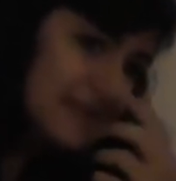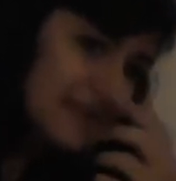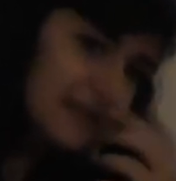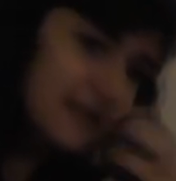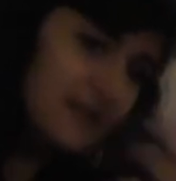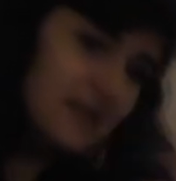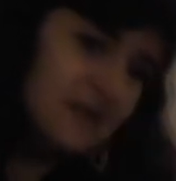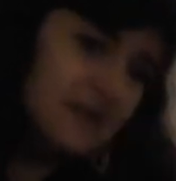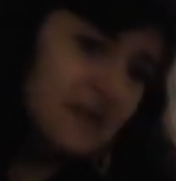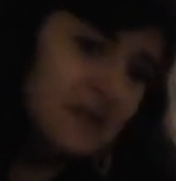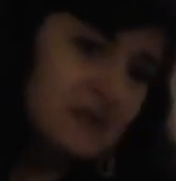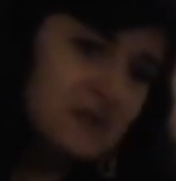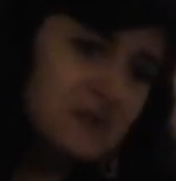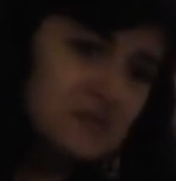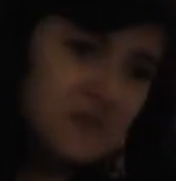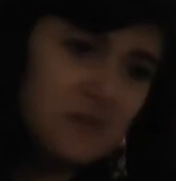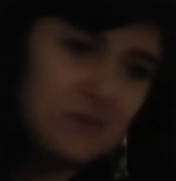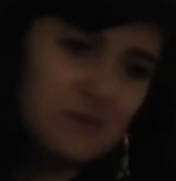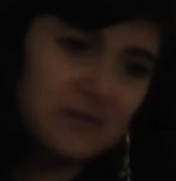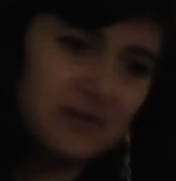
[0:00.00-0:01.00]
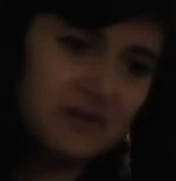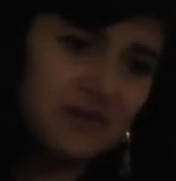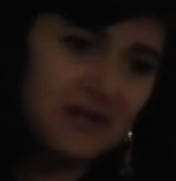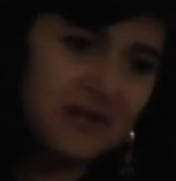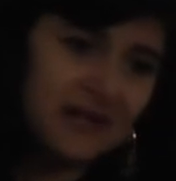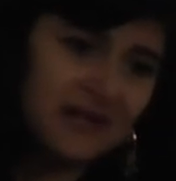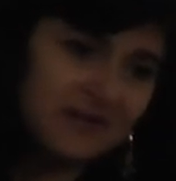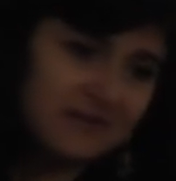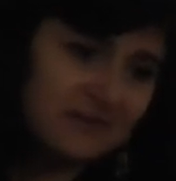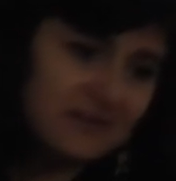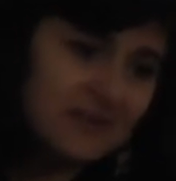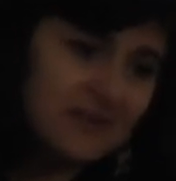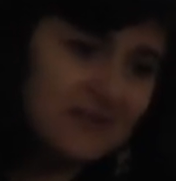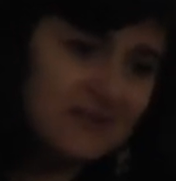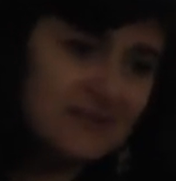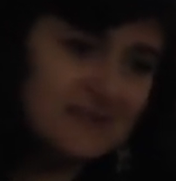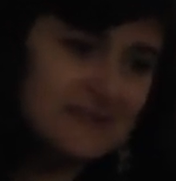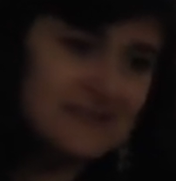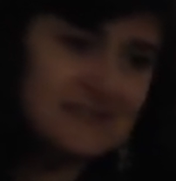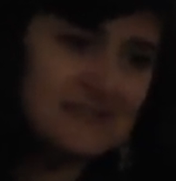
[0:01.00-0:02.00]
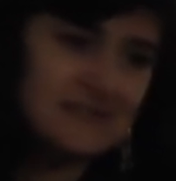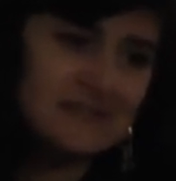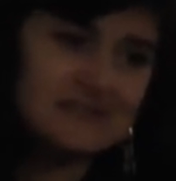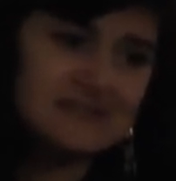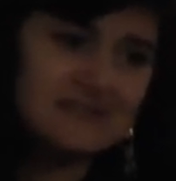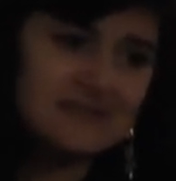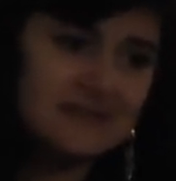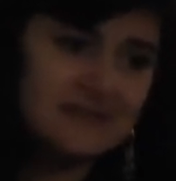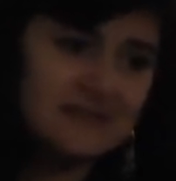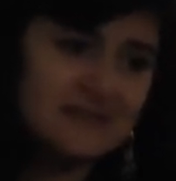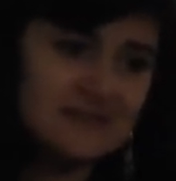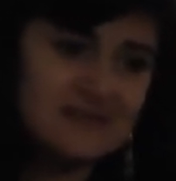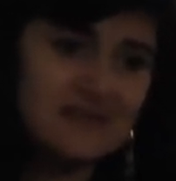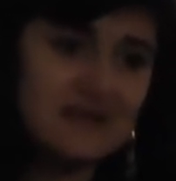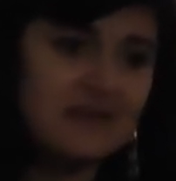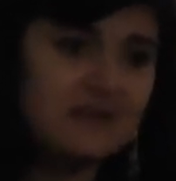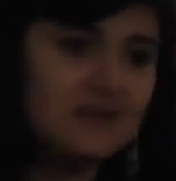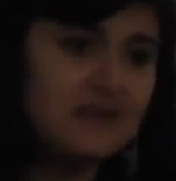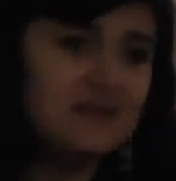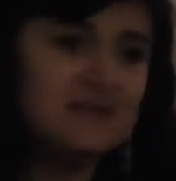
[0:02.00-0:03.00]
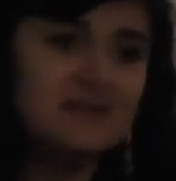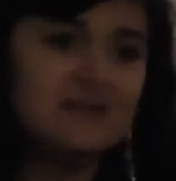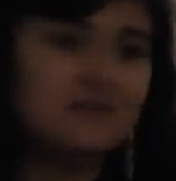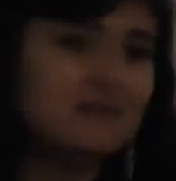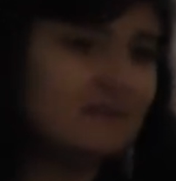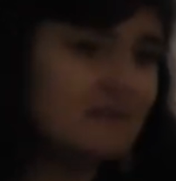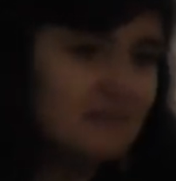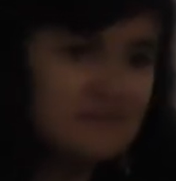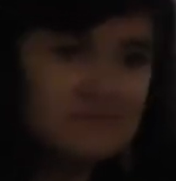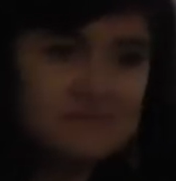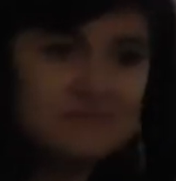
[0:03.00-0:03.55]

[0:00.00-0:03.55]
it in the newspaper. You can read it. It's not hidden.